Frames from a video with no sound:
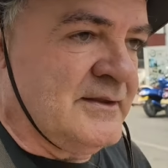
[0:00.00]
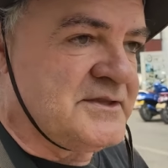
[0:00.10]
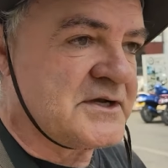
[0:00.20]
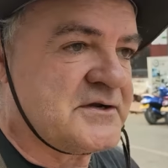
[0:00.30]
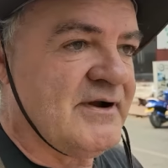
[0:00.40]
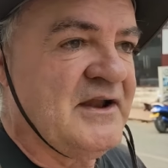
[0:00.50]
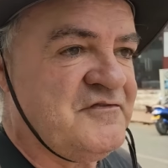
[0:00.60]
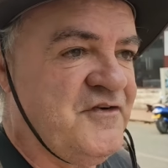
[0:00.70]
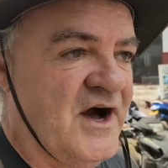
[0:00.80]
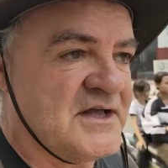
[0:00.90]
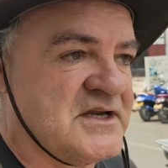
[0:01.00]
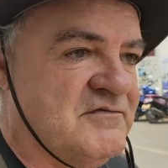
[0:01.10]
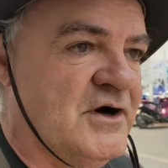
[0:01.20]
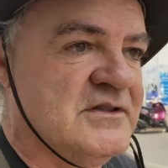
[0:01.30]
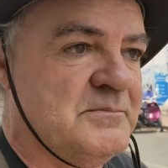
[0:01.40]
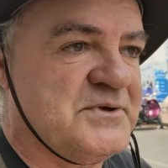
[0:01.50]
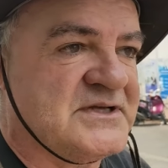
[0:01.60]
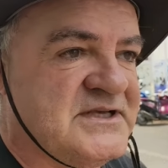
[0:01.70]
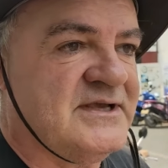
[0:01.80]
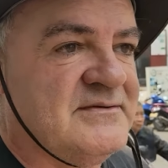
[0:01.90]
the grandfather of all the
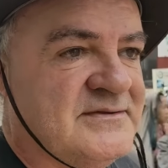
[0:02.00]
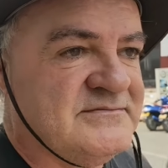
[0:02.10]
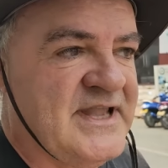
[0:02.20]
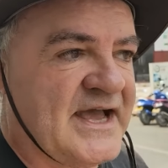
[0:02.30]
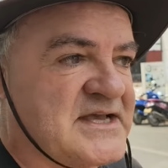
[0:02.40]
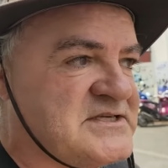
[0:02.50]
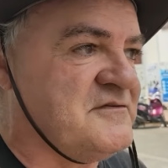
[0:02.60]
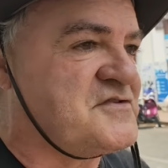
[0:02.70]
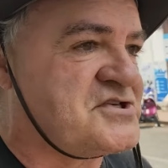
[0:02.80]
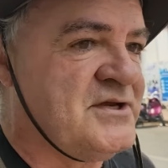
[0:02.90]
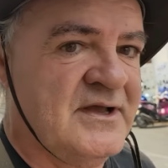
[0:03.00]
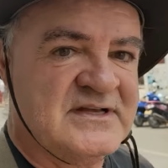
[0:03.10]
bloody negatives,